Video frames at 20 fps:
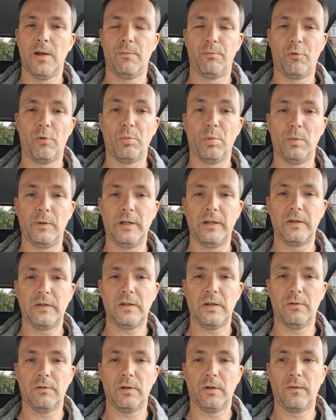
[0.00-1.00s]
probably a
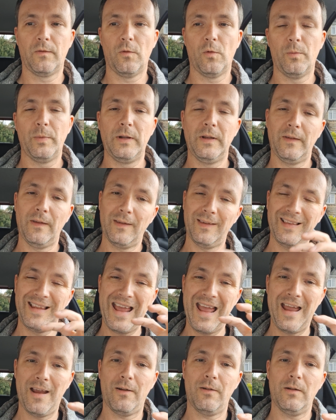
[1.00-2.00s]
serious fault because there's an
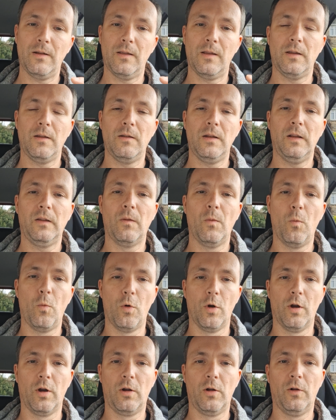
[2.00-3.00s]
area that you need to
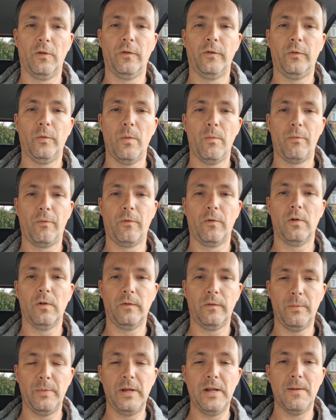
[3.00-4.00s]
work on to improve
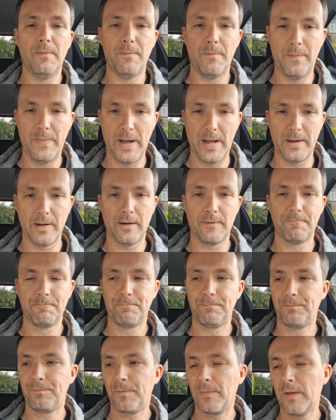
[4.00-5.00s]
to become better.
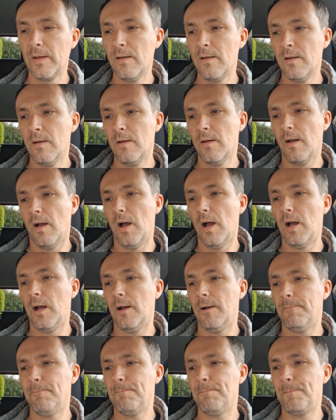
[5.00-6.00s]

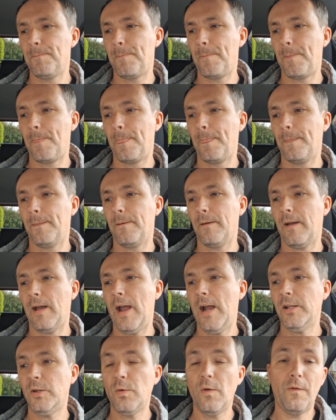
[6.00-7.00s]

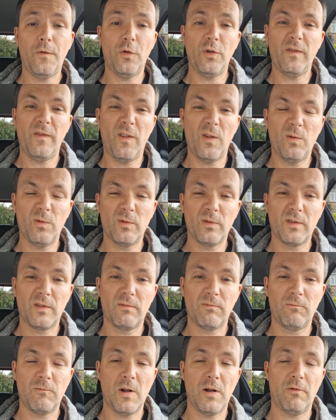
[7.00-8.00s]
How to avoid faults?
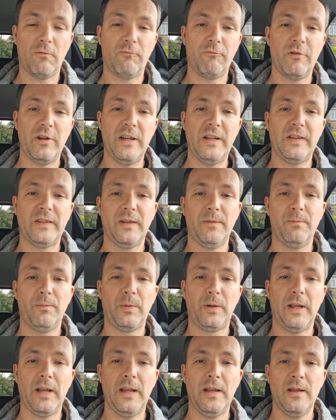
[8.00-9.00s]
Well, really
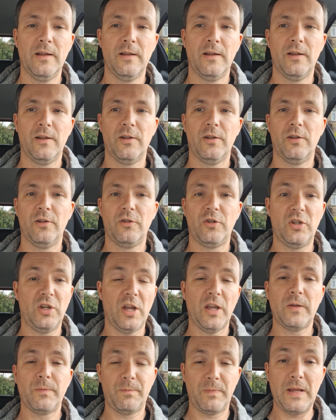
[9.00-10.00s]
simply,
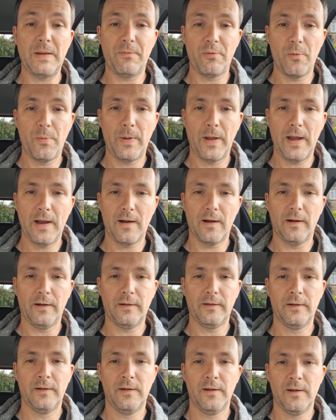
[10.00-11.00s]
just be prepared.
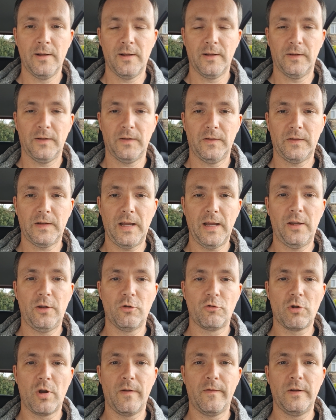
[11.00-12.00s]
Take your
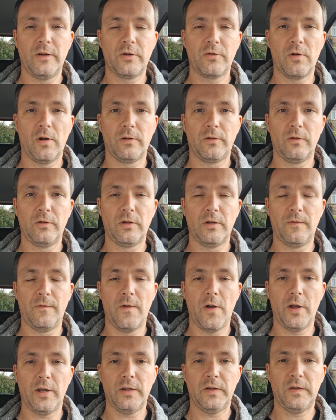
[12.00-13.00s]
driving instructor's
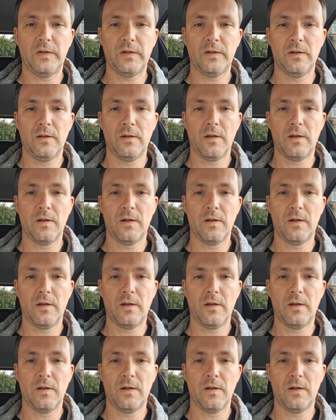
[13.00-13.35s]
advice,